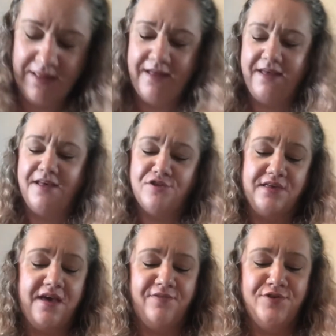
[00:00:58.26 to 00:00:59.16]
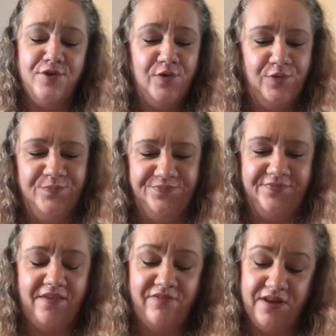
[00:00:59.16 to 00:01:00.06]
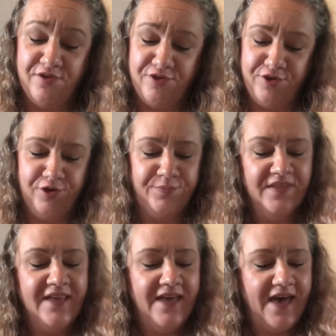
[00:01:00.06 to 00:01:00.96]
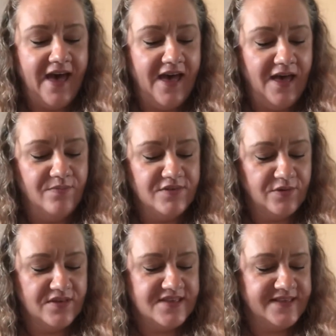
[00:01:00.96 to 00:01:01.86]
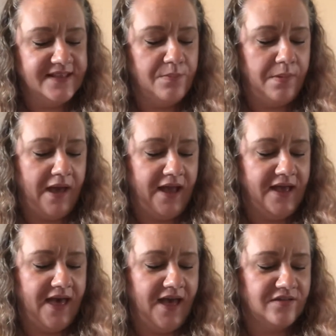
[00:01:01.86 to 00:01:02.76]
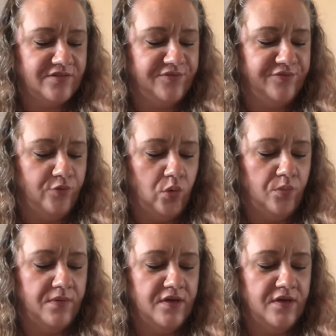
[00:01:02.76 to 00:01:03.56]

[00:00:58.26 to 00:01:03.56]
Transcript: I actually have two. I finished two. So it's Silit Bang, Active Foam,